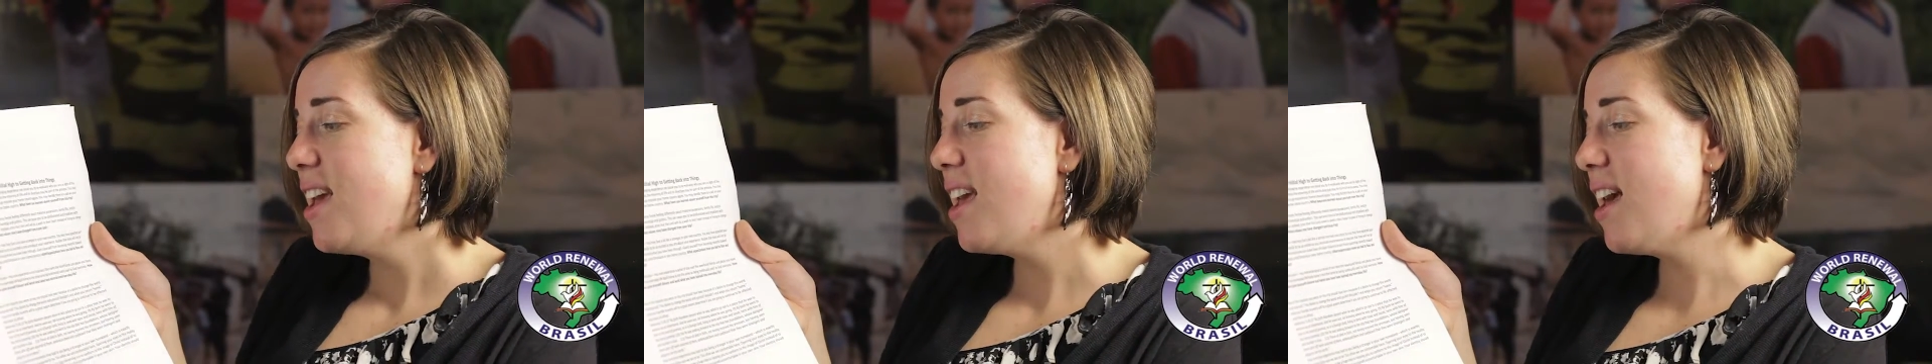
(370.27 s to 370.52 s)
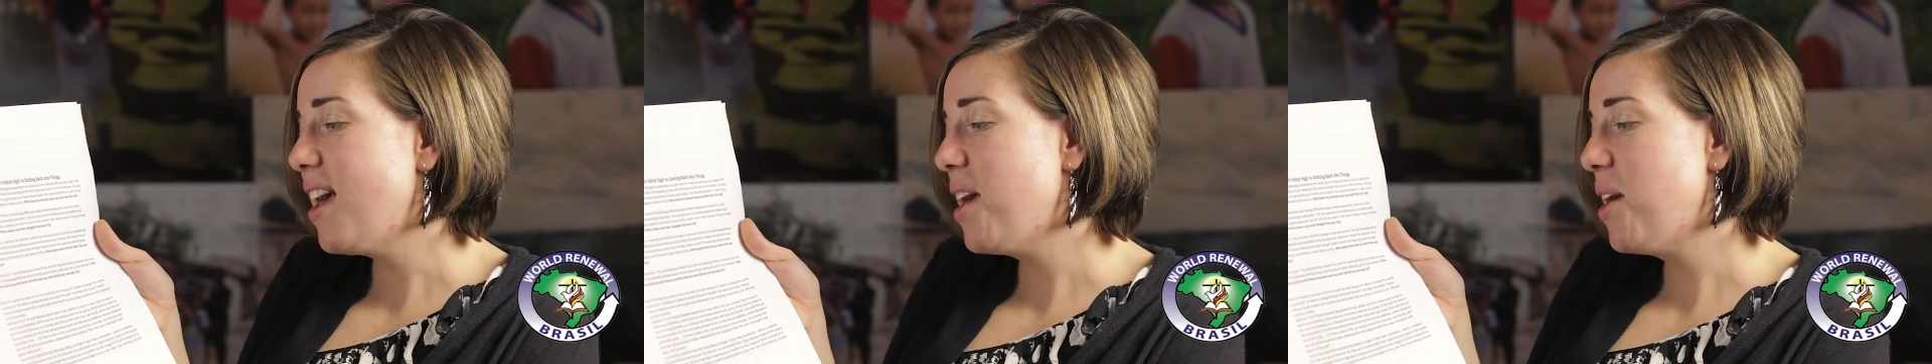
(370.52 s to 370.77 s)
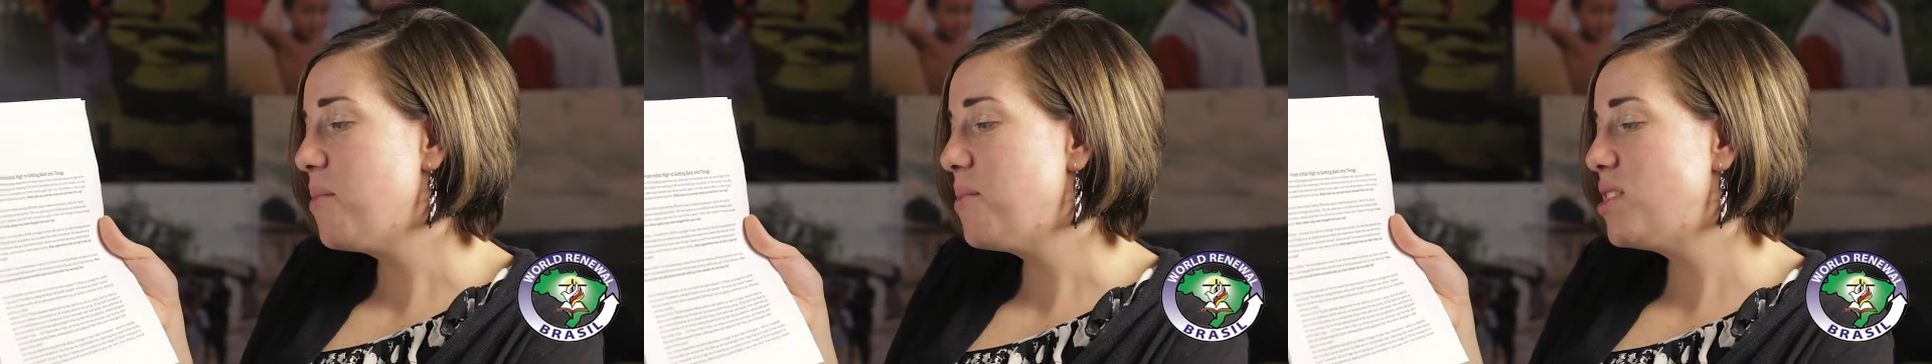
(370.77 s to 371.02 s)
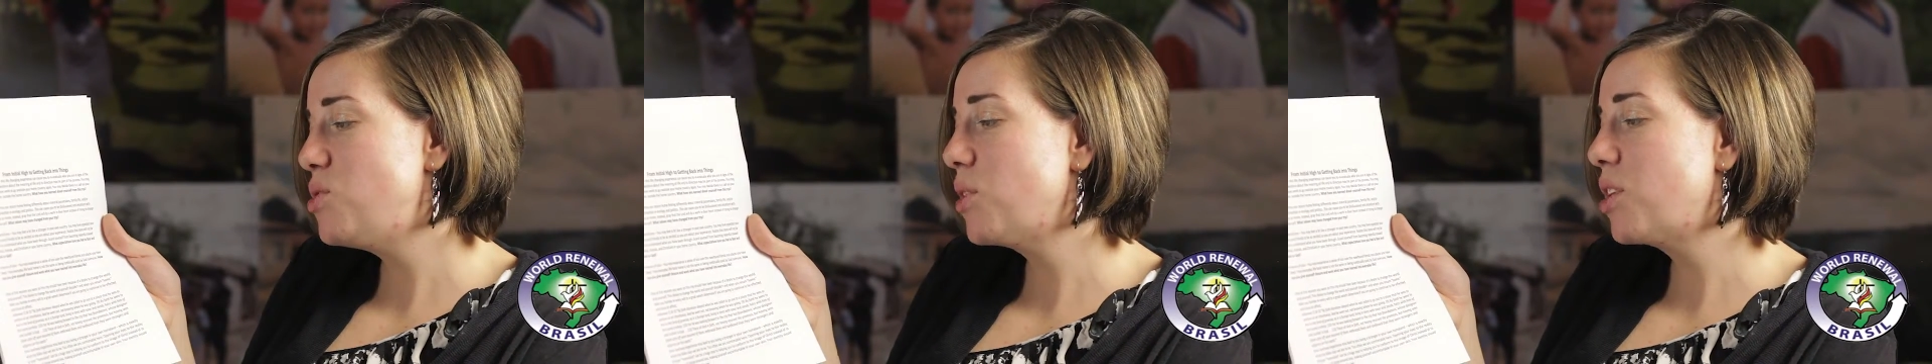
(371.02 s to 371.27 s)

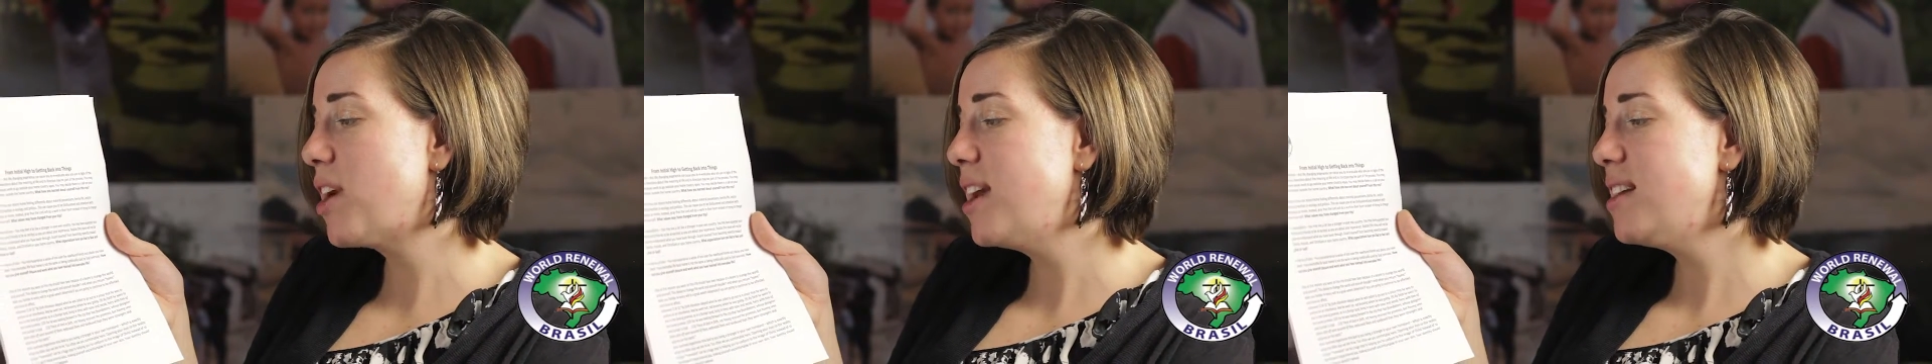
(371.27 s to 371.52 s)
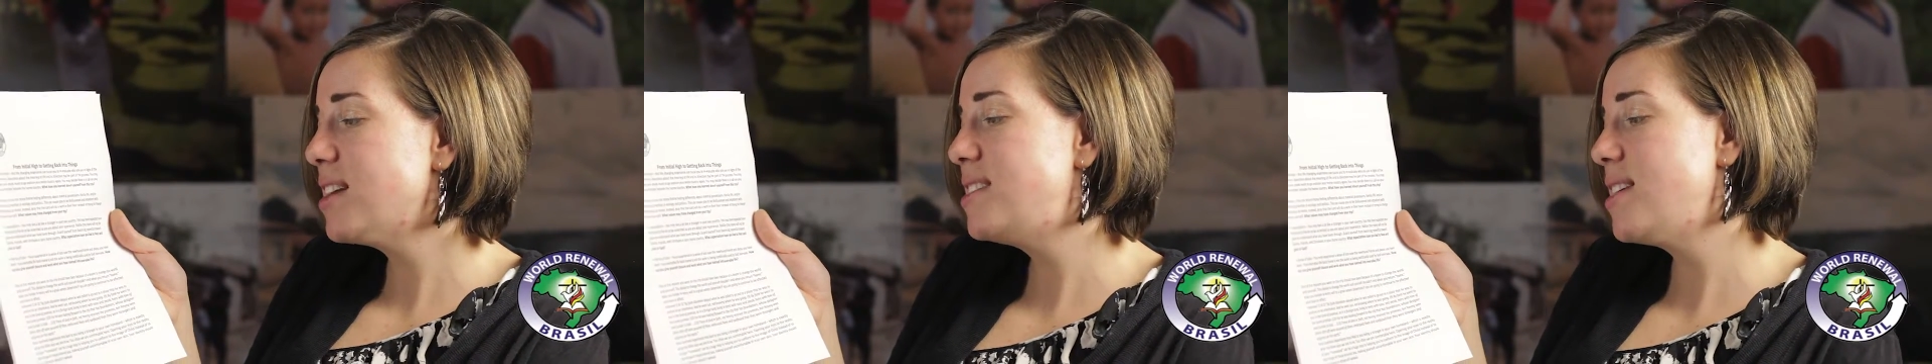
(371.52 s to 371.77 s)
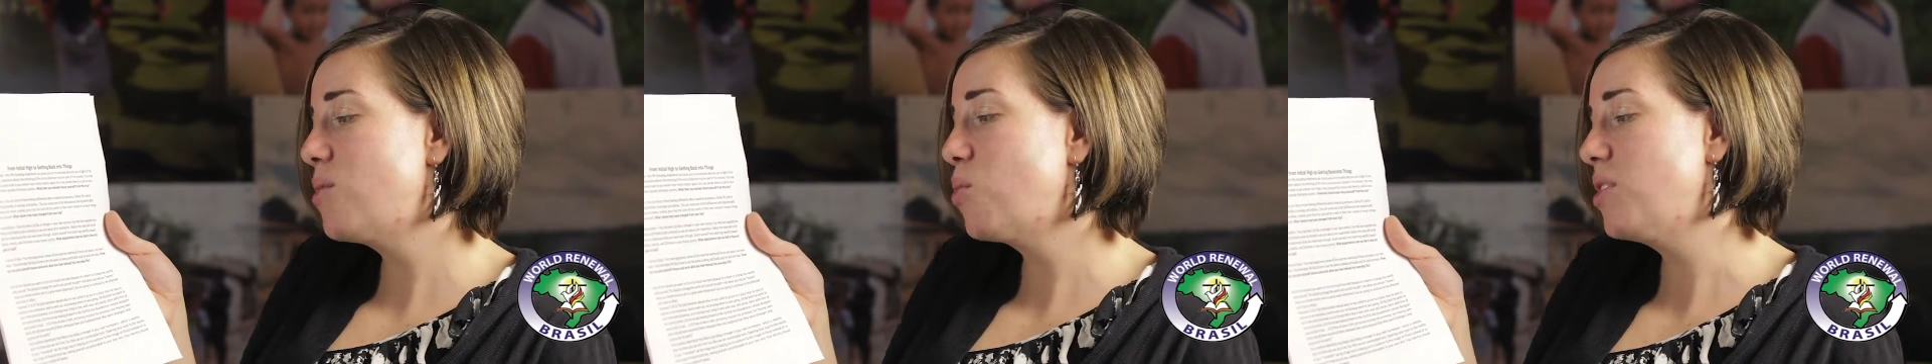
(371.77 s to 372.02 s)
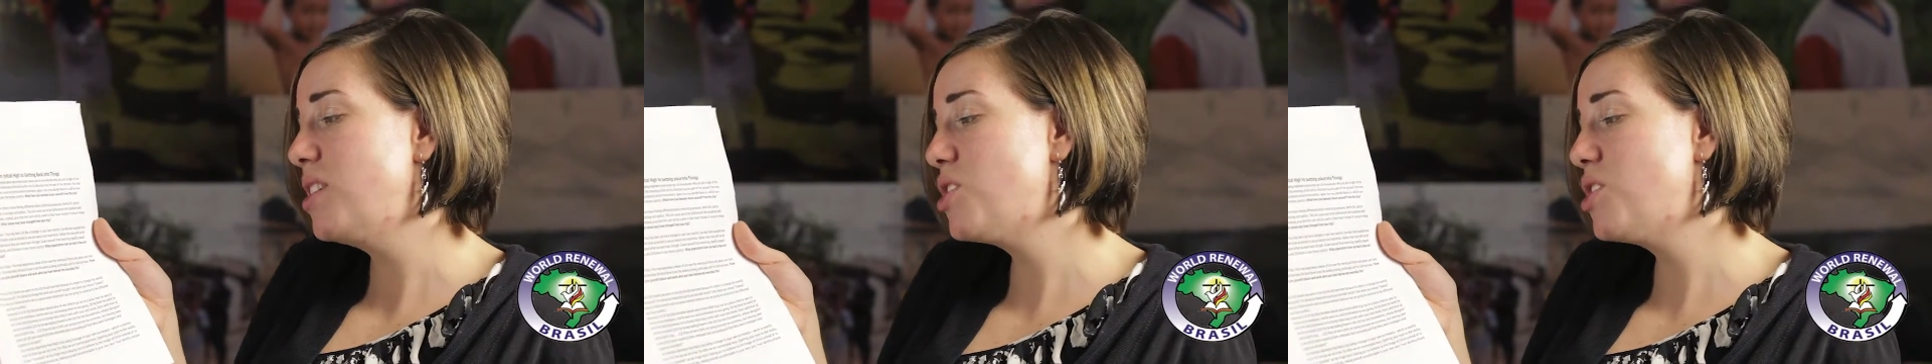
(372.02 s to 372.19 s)
to a great extent will